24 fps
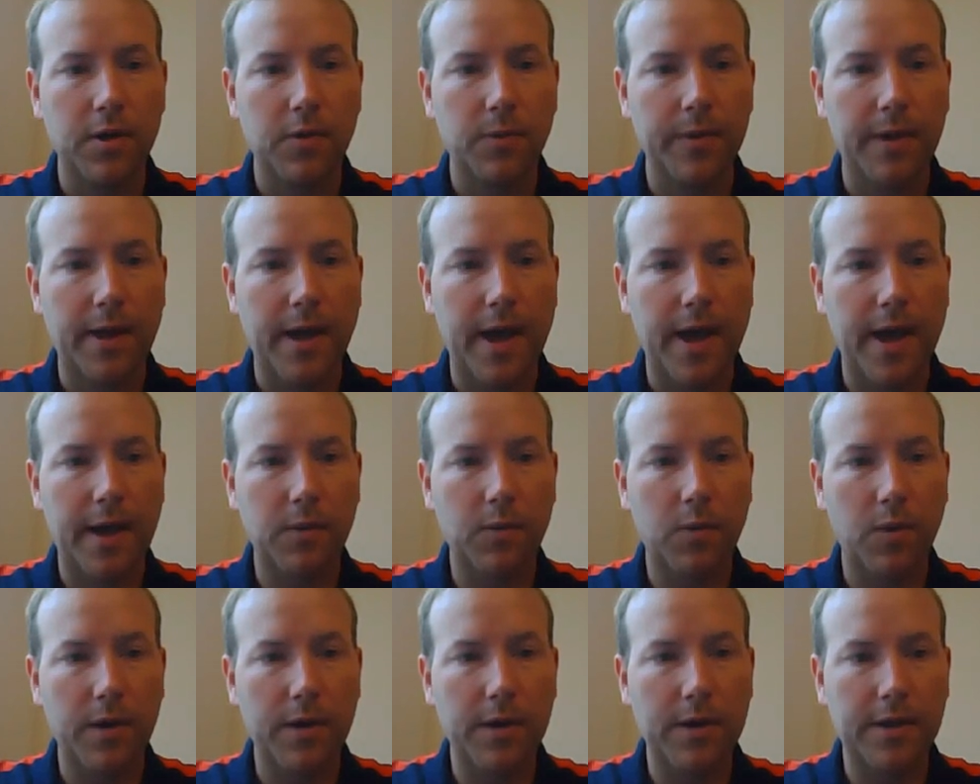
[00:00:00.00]
We had
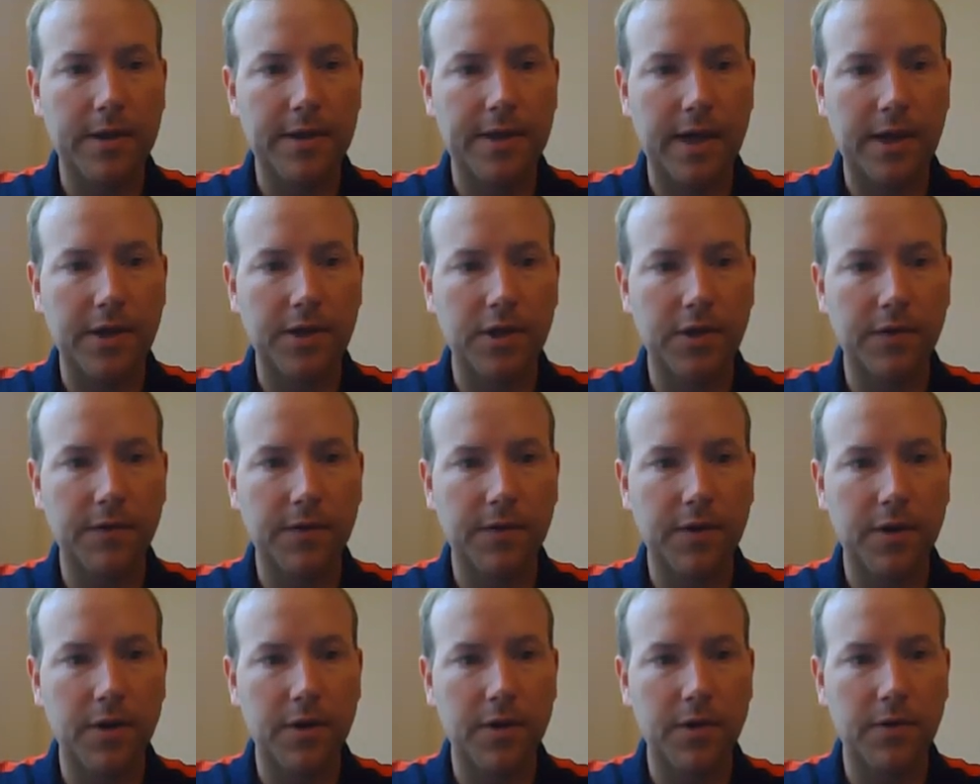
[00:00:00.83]
one section of
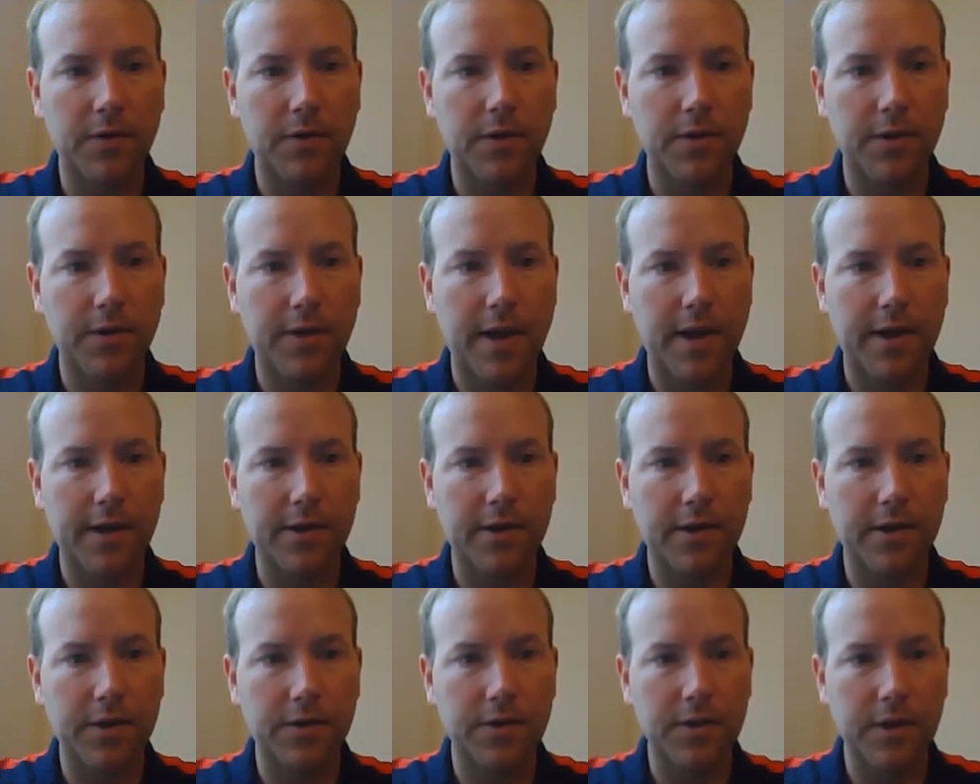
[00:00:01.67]
code that
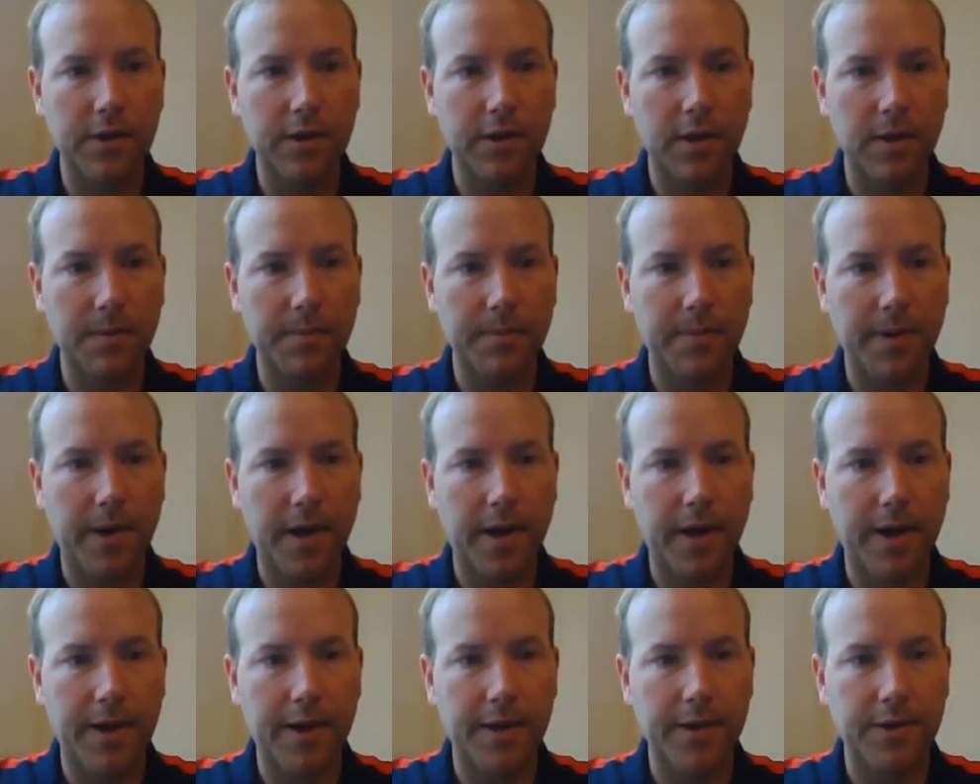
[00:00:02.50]
is using
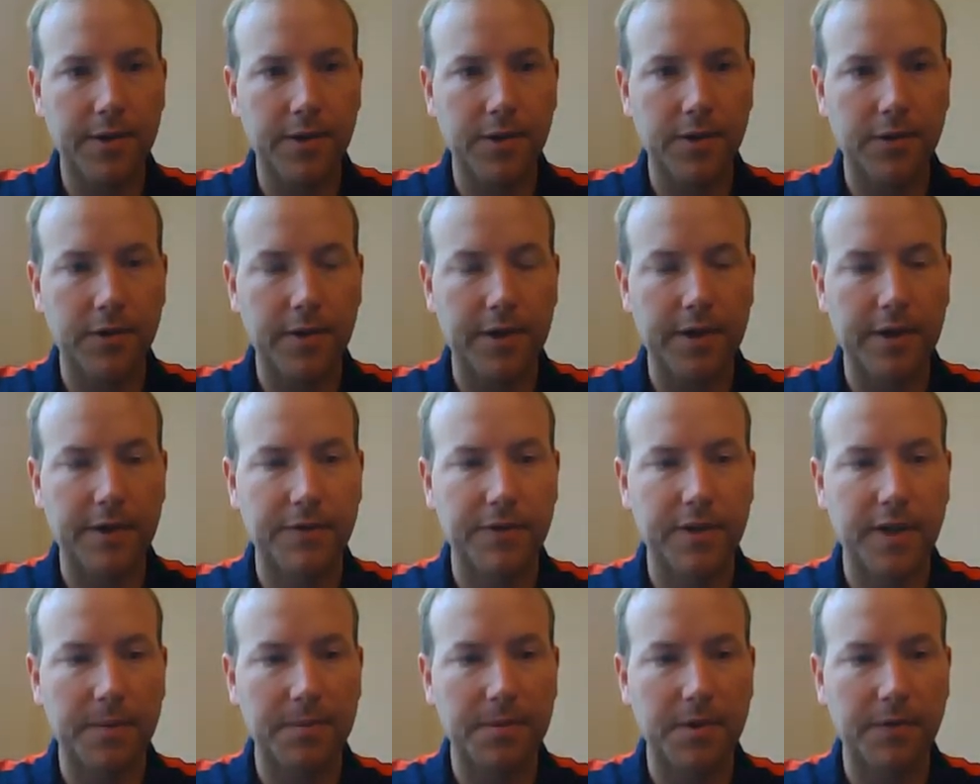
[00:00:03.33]
NumPy to create
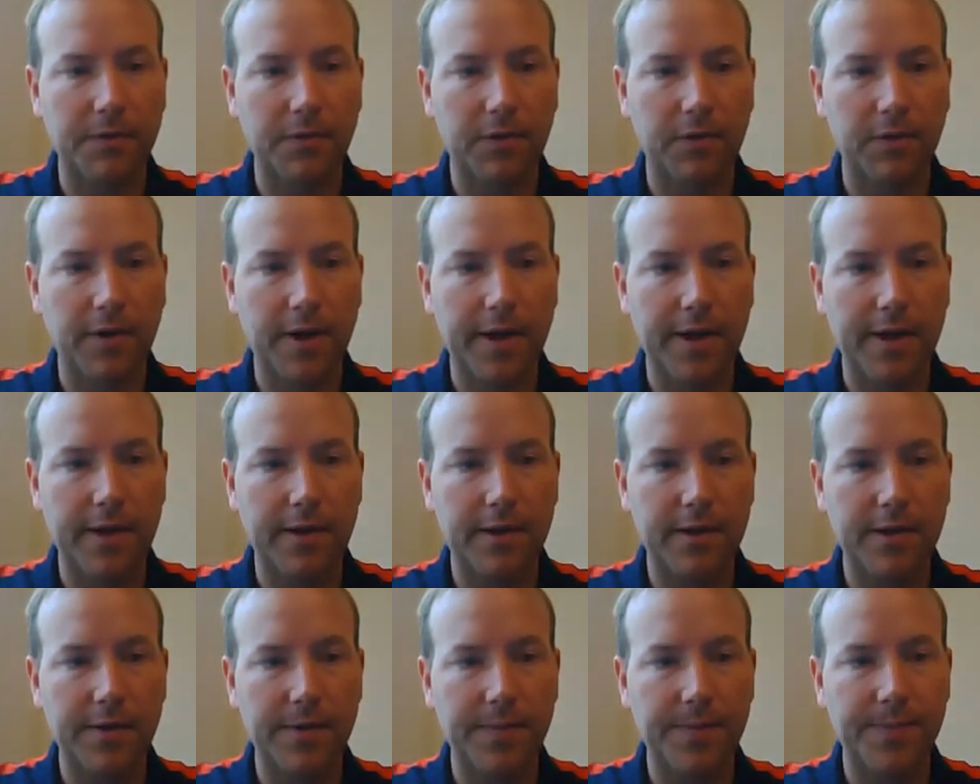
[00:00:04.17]
different types of
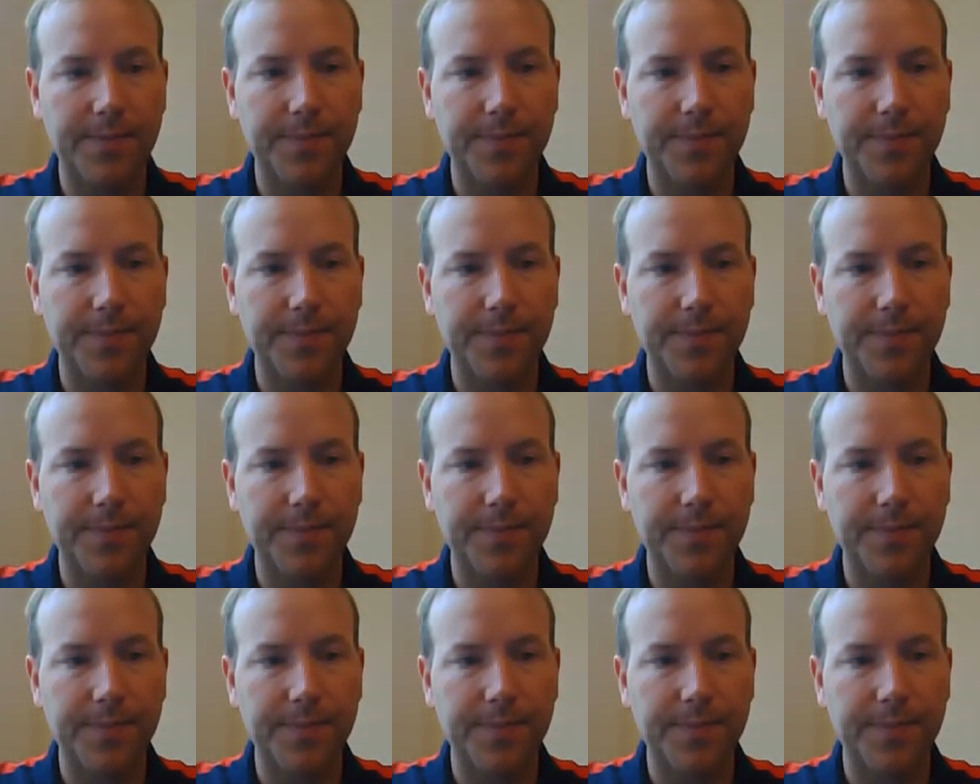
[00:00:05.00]
arrays.